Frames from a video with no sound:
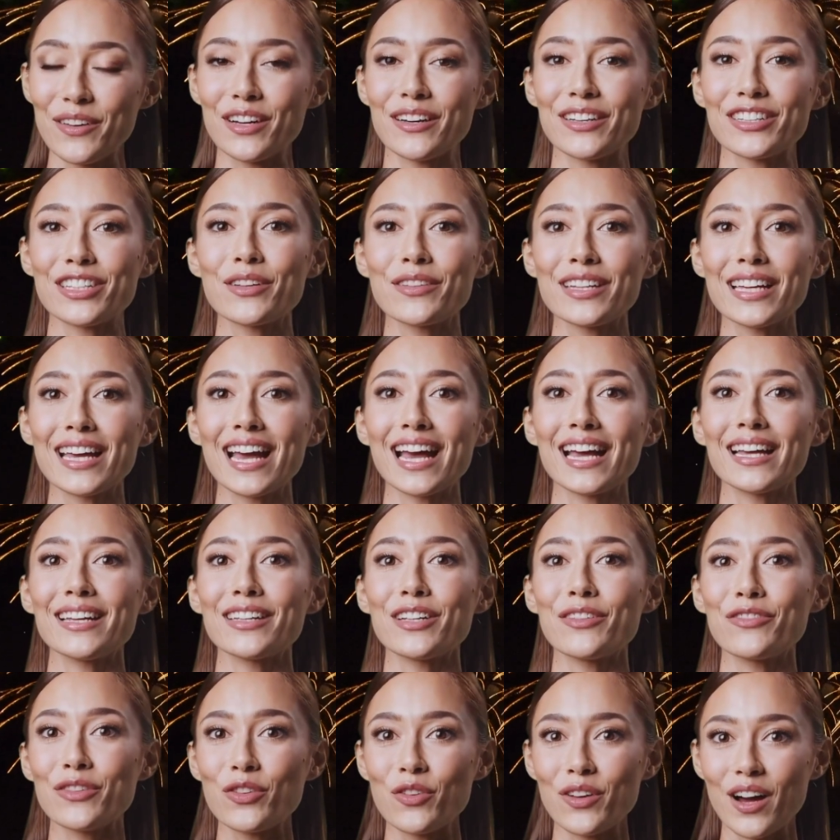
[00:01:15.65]
until the end
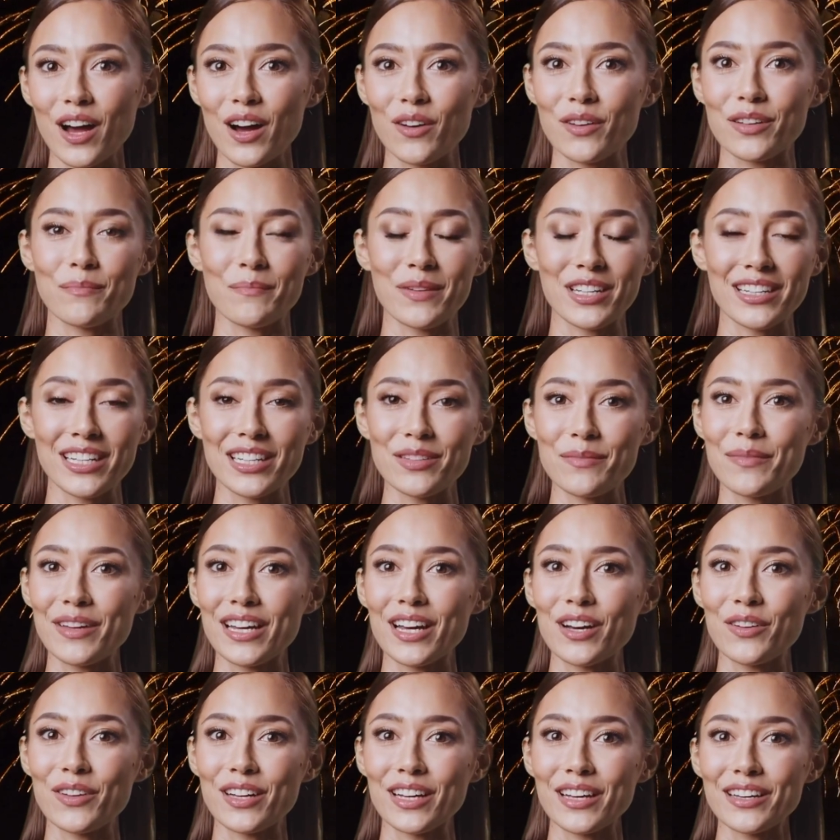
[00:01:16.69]
of your current billing
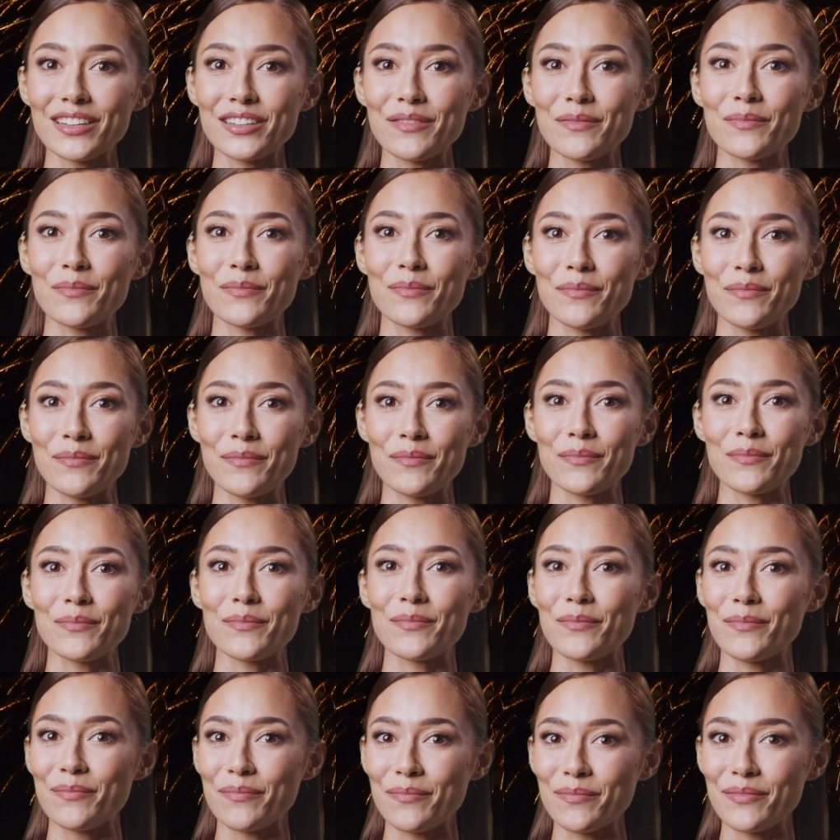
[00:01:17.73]
period.
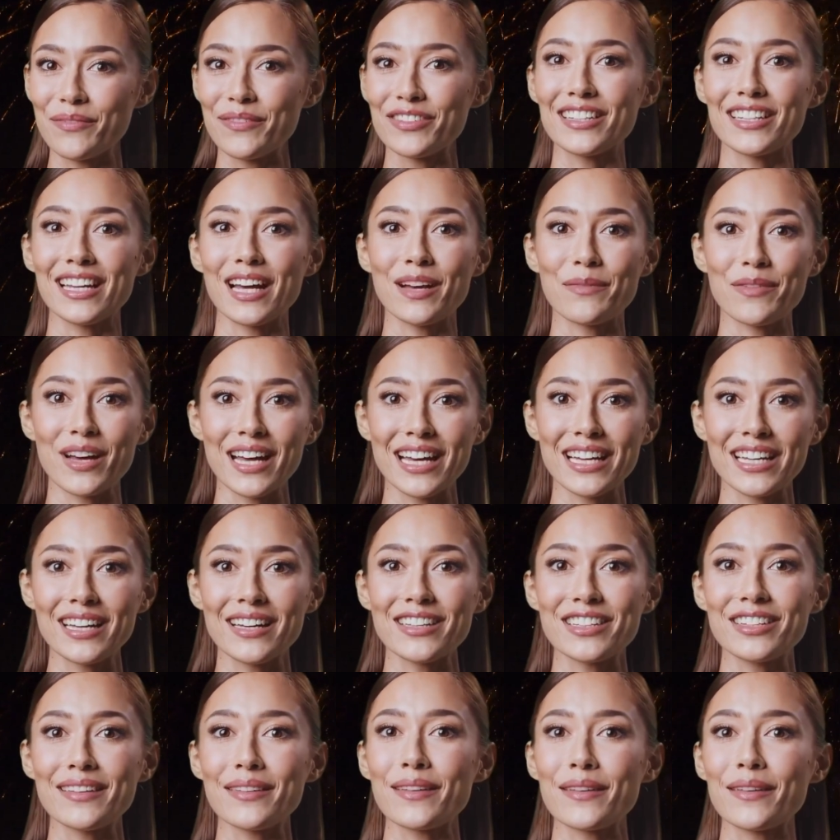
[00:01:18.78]
Step 8.